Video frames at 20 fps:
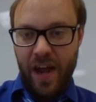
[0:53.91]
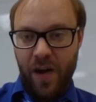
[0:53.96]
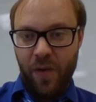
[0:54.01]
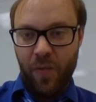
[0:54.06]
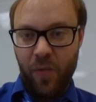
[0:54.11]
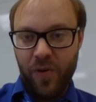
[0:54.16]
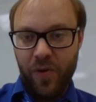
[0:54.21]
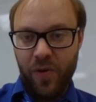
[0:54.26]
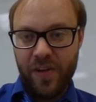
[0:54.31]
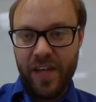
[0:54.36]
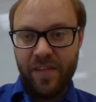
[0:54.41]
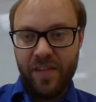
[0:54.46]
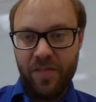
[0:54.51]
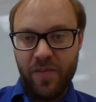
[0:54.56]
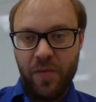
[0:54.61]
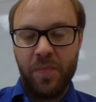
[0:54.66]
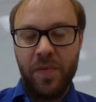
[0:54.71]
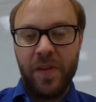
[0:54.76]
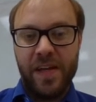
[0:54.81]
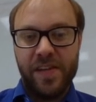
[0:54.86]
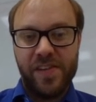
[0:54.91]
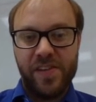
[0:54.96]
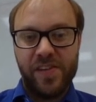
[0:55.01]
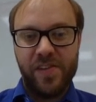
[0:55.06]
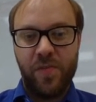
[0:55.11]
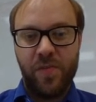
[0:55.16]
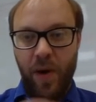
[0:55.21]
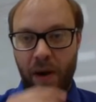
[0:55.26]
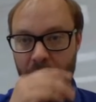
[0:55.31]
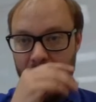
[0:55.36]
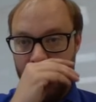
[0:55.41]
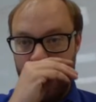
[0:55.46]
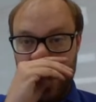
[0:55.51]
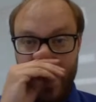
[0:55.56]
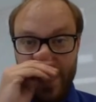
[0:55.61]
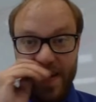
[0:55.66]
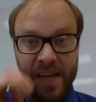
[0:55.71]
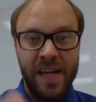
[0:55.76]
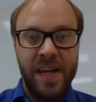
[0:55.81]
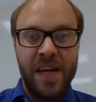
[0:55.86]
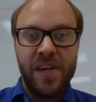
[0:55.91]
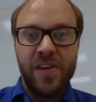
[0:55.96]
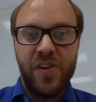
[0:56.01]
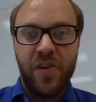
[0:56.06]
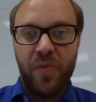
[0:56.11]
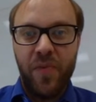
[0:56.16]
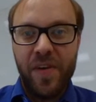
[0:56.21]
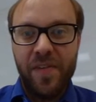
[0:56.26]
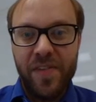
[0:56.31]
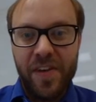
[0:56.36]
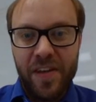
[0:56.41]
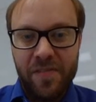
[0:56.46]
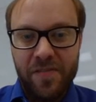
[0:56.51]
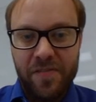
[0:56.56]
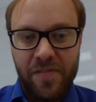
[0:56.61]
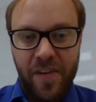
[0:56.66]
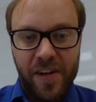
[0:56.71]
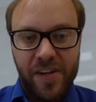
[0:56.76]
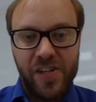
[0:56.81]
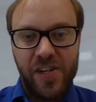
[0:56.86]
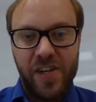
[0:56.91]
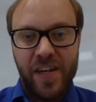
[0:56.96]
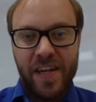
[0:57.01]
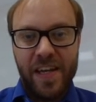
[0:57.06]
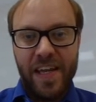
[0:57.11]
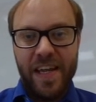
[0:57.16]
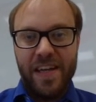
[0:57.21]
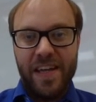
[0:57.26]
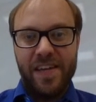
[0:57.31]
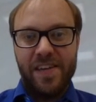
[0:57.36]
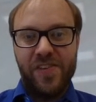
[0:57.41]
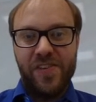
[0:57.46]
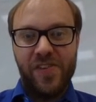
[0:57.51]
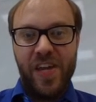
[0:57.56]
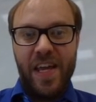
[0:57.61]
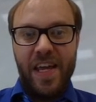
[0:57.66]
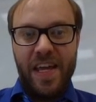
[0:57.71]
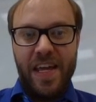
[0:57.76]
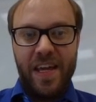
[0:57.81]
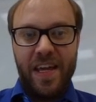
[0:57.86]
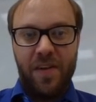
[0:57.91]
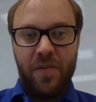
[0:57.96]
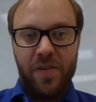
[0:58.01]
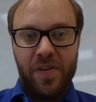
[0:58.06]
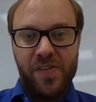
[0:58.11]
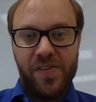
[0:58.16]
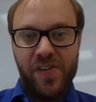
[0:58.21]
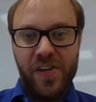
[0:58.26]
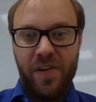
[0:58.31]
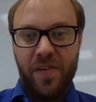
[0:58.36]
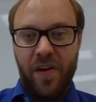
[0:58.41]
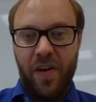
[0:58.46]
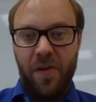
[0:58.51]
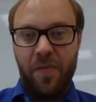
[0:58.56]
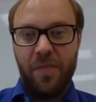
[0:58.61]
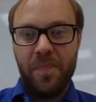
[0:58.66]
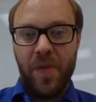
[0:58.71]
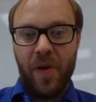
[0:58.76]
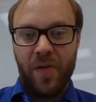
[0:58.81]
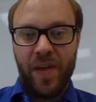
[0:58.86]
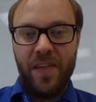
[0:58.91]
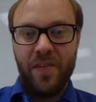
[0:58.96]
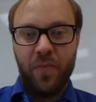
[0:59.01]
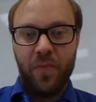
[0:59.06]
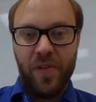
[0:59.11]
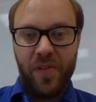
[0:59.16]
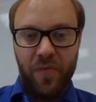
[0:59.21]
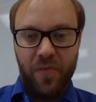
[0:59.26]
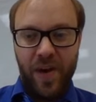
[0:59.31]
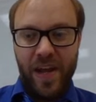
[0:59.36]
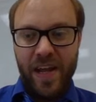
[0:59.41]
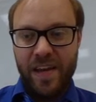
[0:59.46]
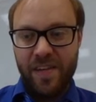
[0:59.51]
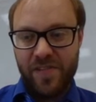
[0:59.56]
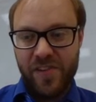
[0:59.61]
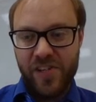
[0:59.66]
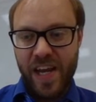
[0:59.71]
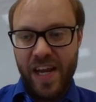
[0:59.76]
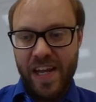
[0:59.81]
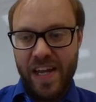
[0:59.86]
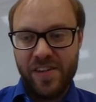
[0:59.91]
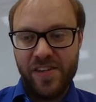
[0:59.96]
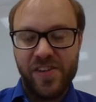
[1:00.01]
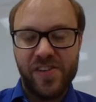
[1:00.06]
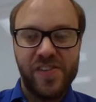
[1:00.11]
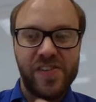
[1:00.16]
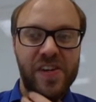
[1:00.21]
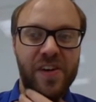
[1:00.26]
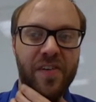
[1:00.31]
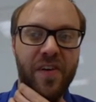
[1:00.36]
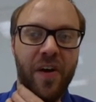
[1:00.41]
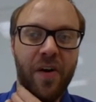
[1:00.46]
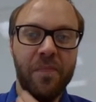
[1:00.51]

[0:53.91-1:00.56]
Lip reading: We're looking for places where the derivative function is equal to zero, okay, where the rate of change is zero.